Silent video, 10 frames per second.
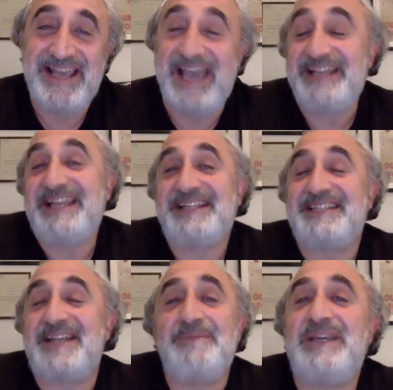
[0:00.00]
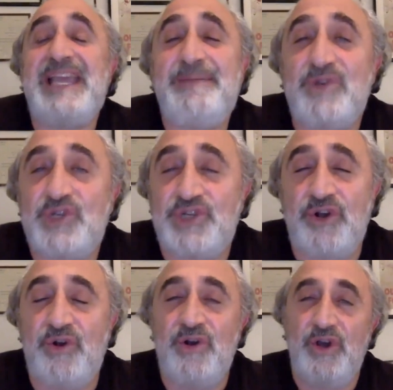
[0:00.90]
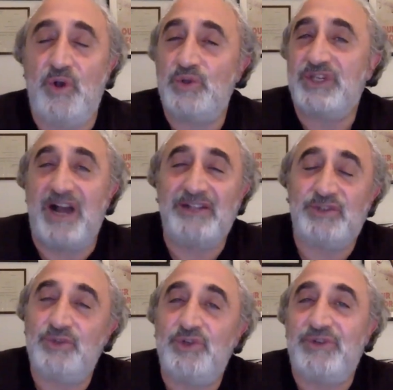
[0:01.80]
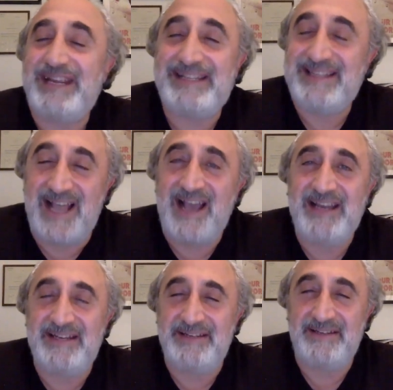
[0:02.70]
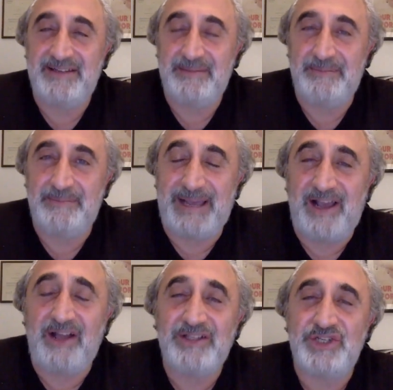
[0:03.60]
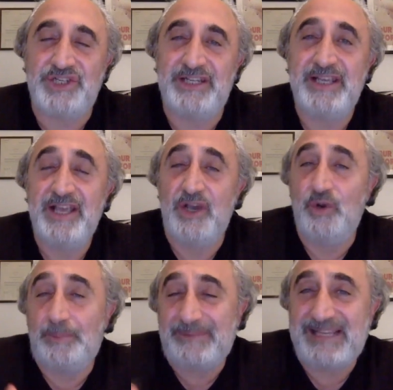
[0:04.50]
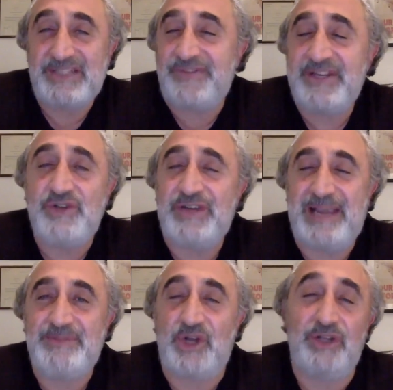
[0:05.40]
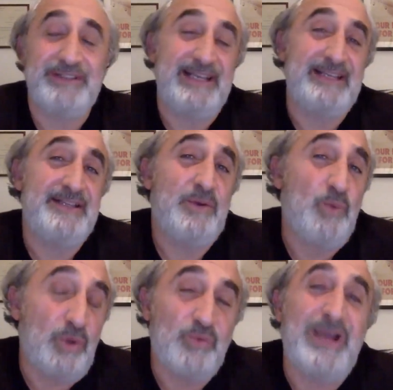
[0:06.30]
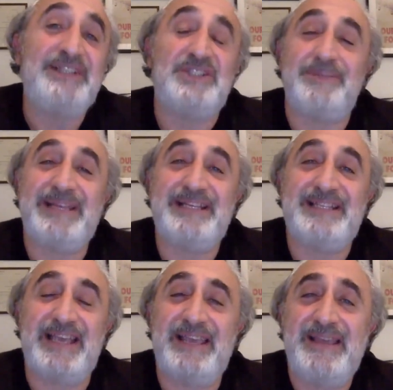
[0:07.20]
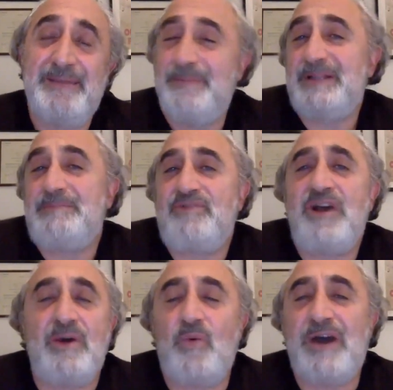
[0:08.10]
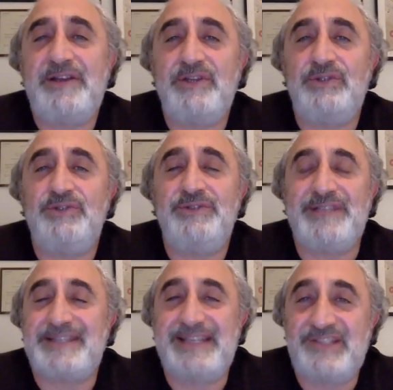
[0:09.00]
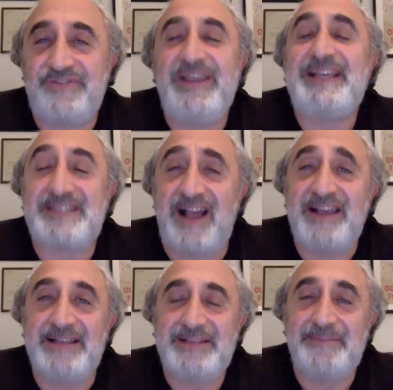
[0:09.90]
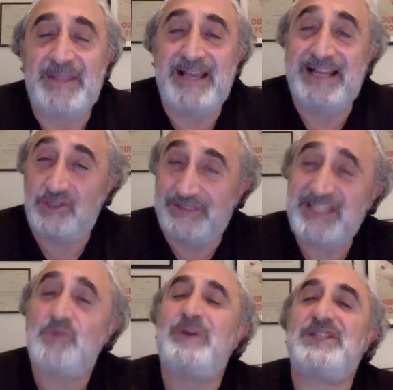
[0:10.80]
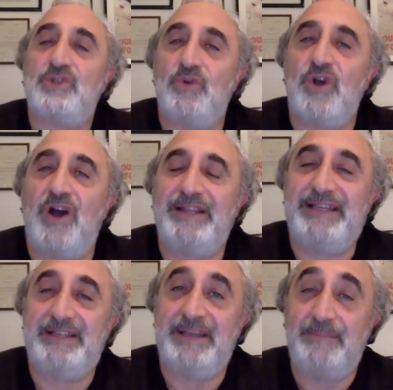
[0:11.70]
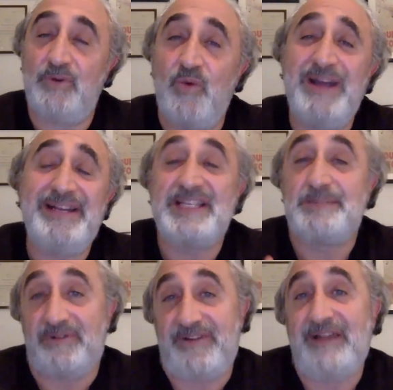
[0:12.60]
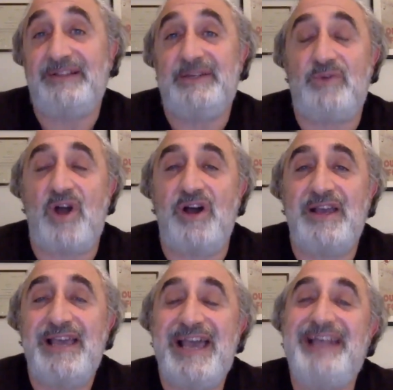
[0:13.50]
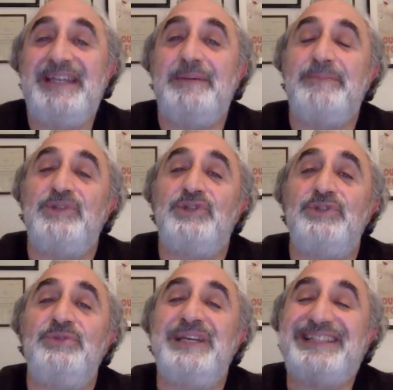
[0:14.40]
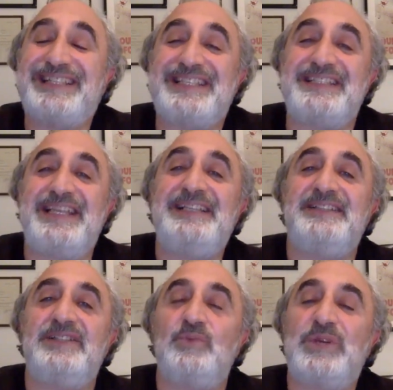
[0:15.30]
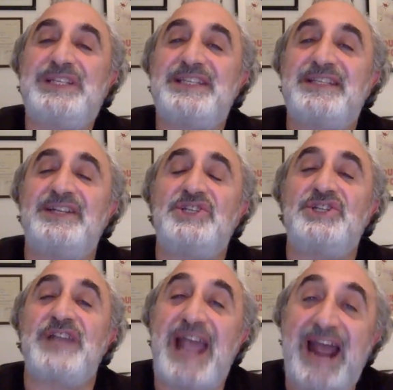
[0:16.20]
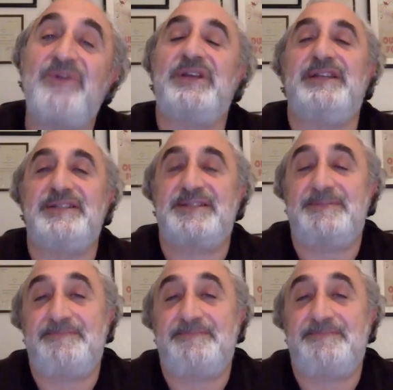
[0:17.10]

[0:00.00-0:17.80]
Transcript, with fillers: And yet, some gamer Joe who's gone to grade nine biology, who plays video games all day, will write to me and say, But, bruh, why do you do this? It's fake science. And so that's what's so galling. Number one, it's profoundly wrong. And number two, it is stated with such arrogance.